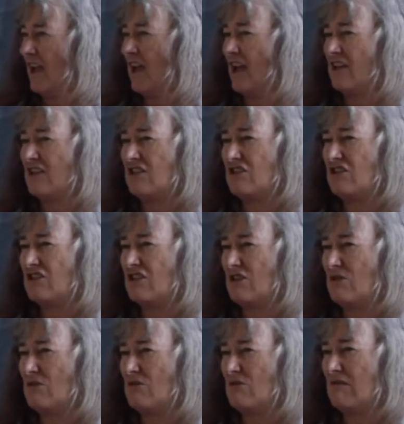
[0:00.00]
And
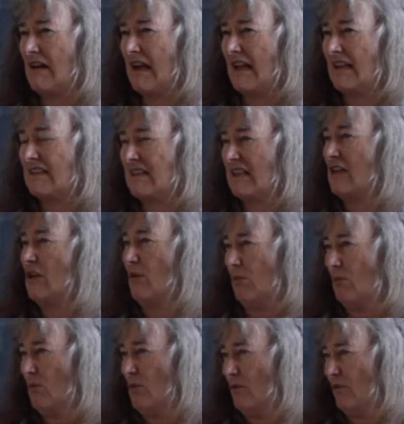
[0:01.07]
so as they do
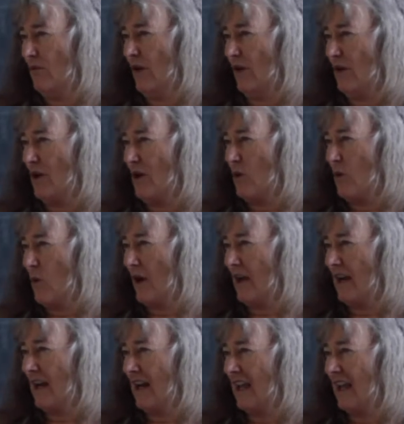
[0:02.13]
move very
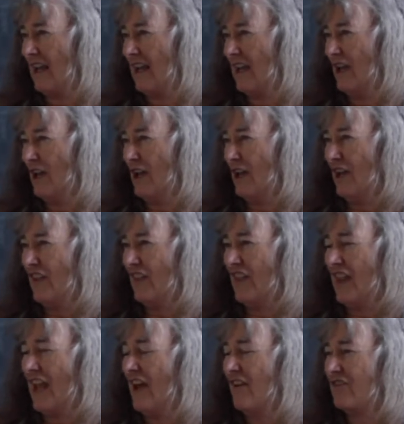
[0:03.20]
quickly,
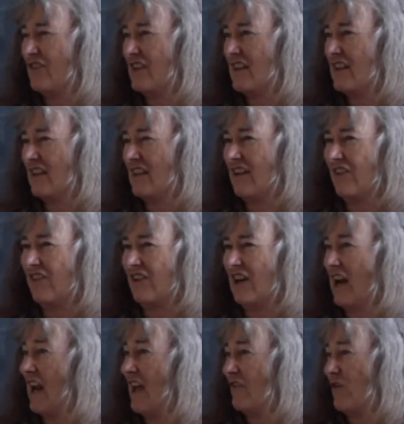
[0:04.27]
they have to think of
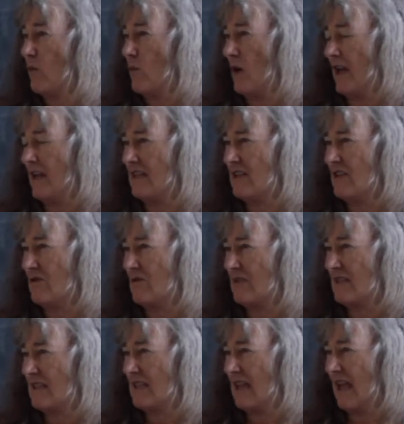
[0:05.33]
clever ways to
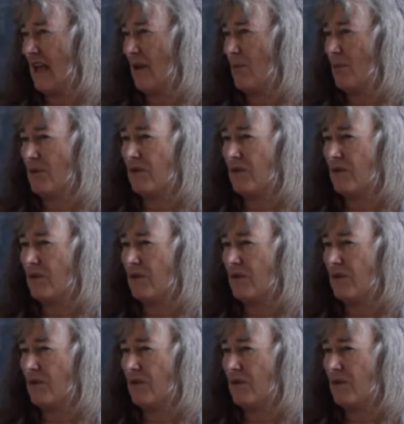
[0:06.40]
escape.